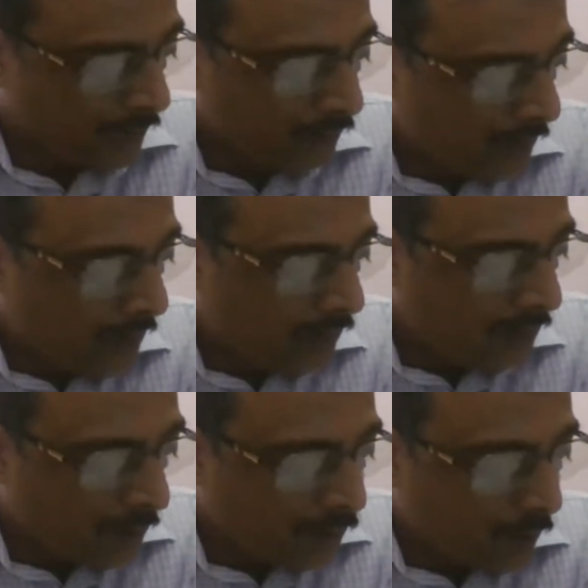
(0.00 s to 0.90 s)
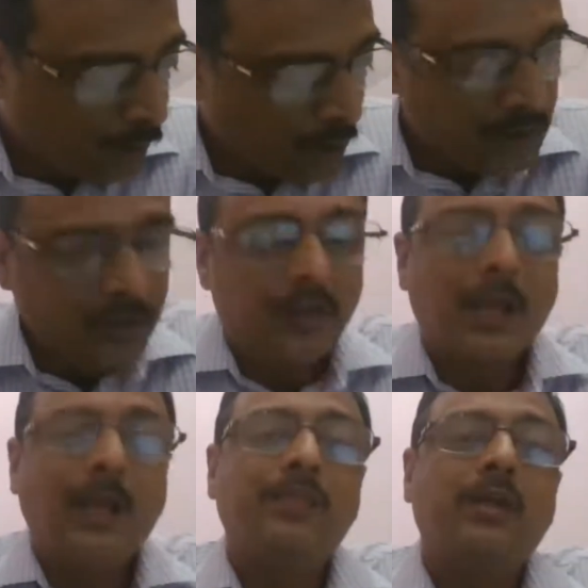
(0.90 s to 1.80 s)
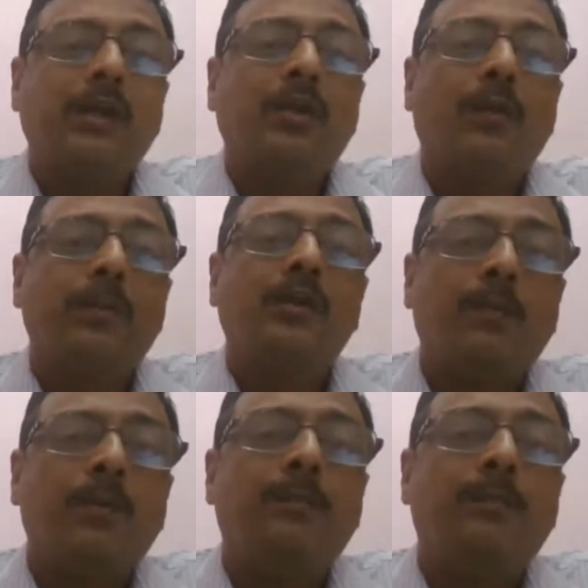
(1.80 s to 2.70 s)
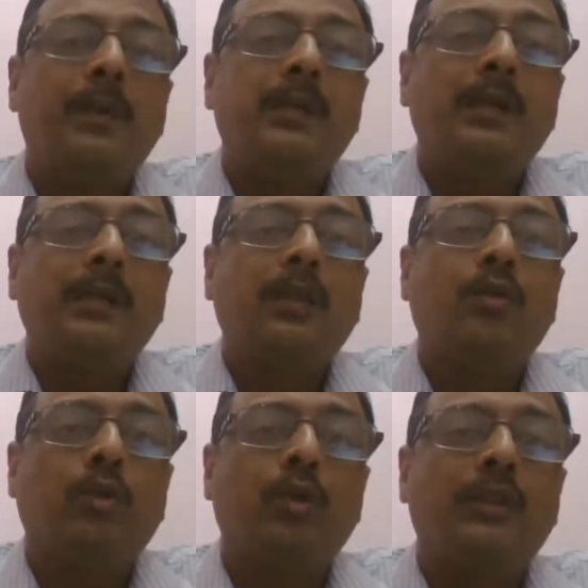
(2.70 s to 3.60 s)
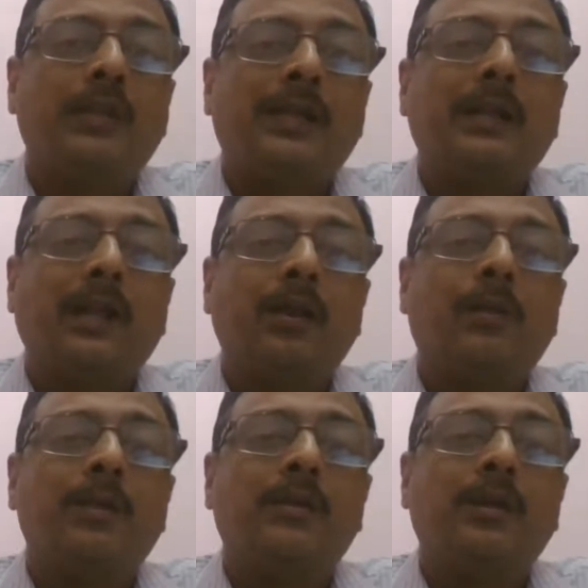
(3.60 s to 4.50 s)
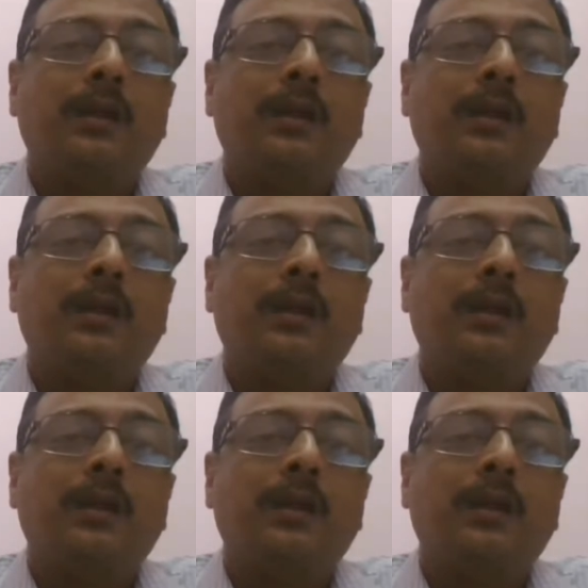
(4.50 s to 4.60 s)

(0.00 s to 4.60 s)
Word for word: Then population and the economic development and the role that economic